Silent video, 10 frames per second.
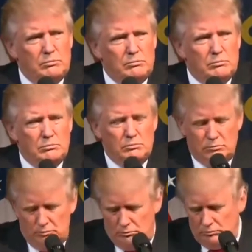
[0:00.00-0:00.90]

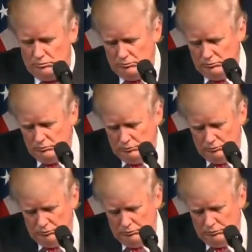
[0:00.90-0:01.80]

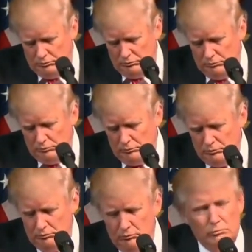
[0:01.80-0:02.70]

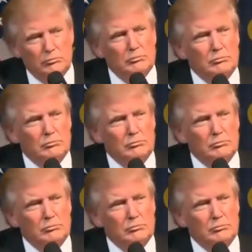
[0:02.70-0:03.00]
(silence)